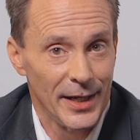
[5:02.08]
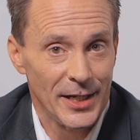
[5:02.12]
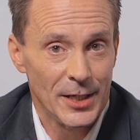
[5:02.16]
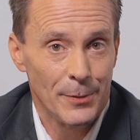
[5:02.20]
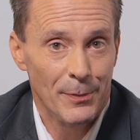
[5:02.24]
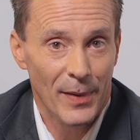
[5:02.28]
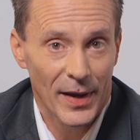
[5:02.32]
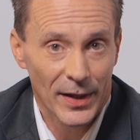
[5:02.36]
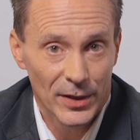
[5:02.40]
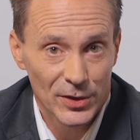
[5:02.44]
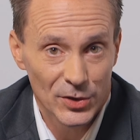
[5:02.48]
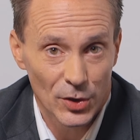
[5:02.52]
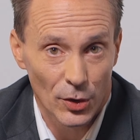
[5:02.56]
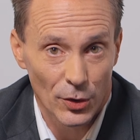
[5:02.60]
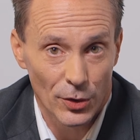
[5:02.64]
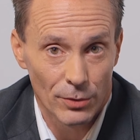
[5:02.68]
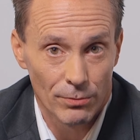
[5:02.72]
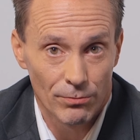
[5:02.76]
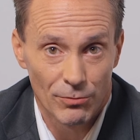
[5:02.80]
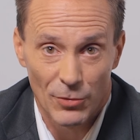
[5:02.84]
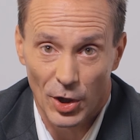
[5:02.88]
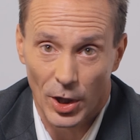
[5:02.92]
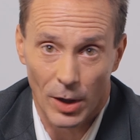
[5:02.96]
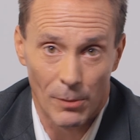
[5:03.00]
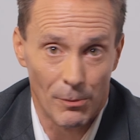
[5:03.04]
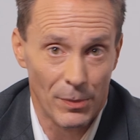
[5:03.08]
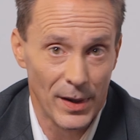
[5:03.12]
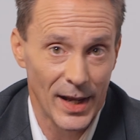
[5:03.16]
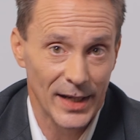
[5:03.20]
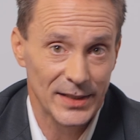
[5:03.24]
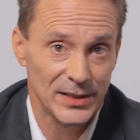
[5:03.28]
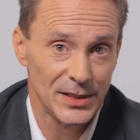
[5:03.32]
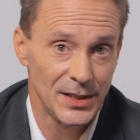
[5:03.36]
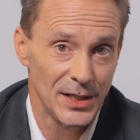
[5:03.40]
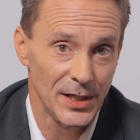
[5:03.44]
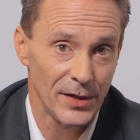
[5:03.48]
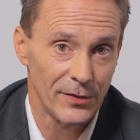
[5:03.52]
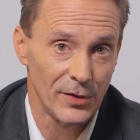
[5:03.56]
It depends on the
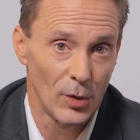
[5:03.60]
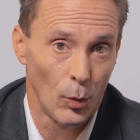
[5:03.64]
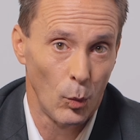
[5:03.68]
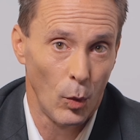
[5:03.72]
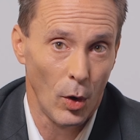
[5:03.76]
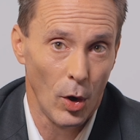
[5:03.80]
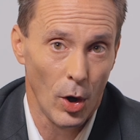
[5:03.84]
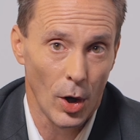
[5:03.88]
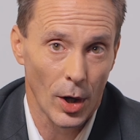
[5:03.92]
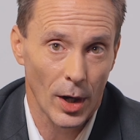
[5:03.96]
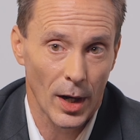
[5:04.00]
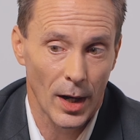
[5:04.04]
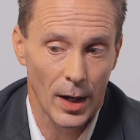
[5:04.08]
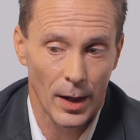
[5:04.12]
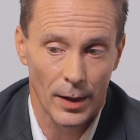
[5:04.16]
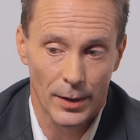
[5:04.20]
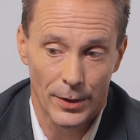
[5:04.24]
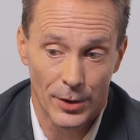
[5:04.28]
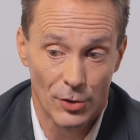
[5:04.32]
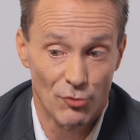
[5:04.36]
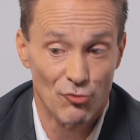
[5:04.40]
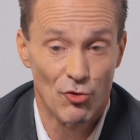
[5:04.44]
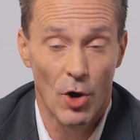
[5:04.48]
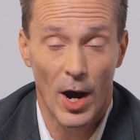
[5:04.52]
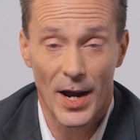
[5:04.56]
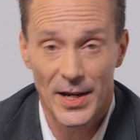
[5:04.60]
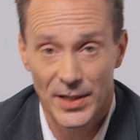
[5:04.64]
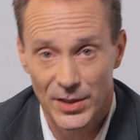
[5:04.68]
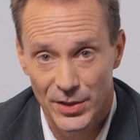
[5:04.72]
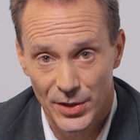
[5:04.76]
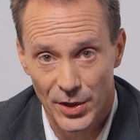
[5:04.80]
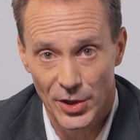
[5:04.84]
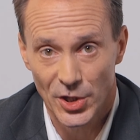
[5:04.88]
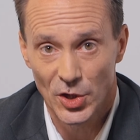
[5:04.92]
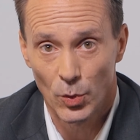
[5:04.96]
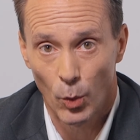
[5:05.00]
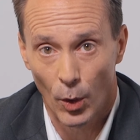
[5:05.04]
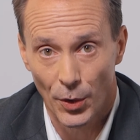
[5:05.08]
complexity of the work, the rights
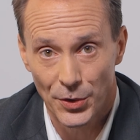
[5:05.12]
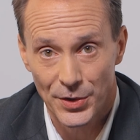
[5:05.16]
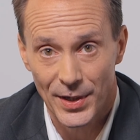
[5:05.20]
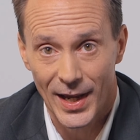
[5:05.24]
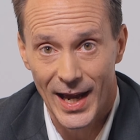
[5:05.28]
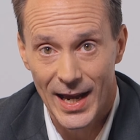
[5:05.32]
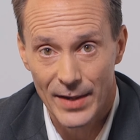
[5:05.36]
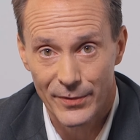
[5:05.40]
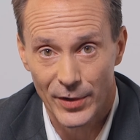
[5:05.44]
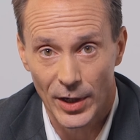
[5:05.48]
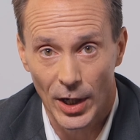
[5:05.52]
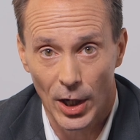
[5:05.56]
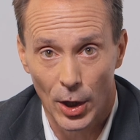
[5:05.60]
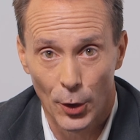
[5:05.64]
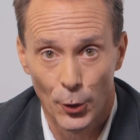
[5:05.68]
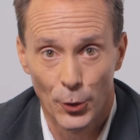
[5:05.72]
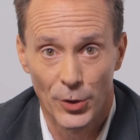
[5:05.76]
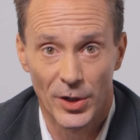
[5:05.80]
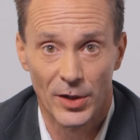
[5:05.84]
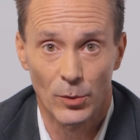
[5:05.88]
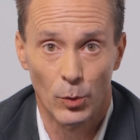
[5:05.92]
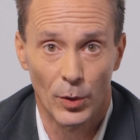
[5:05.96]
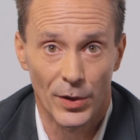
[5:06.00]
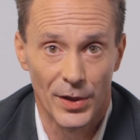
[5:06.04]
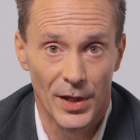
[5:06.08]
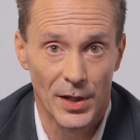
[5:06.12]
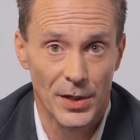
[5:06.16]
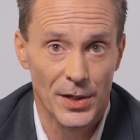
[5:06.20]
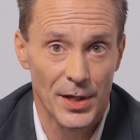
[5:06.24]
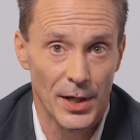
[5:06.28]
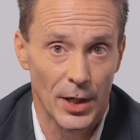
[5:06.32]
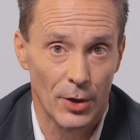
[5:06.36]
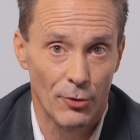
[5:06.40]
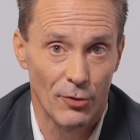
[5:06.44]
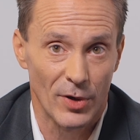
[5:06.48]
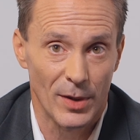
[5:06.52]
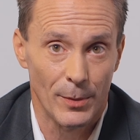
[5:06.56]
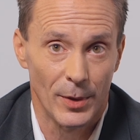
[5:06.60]
that you want to have included within the
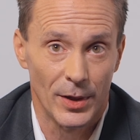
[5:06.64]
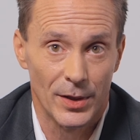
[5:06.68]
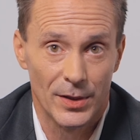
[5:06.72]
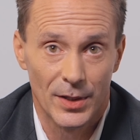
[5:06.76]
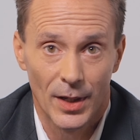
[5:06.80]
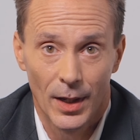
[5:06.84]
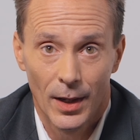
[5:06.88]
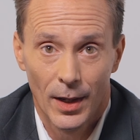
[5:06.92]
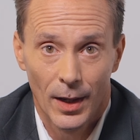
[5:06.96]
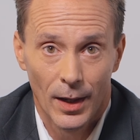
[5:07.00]
agreement,